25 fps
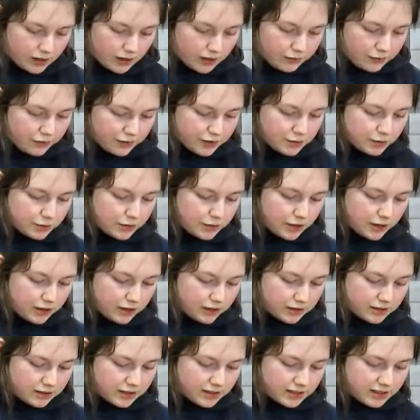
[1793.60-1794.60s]
If this
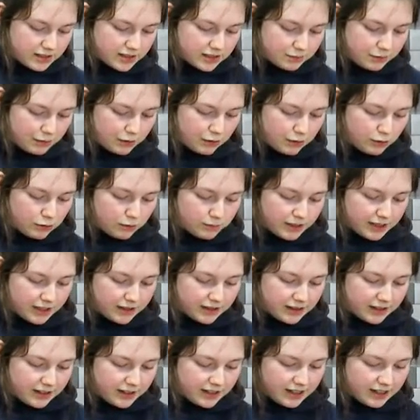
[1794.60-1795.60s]
works, this is probably
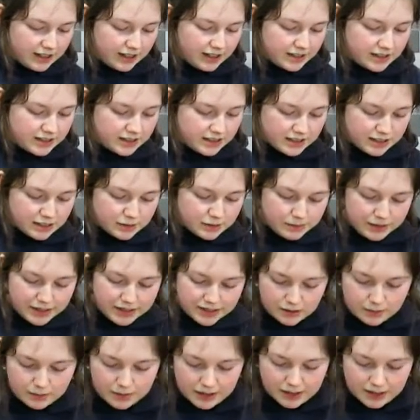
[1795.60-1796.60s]
the easiest
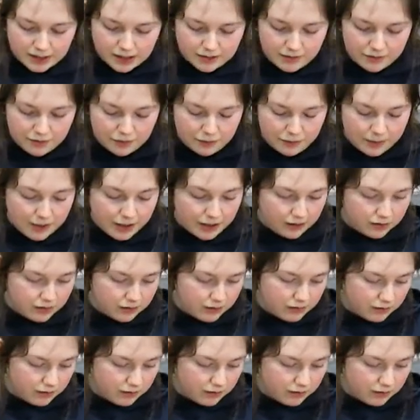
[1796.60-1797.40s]
pizza base I've ever made.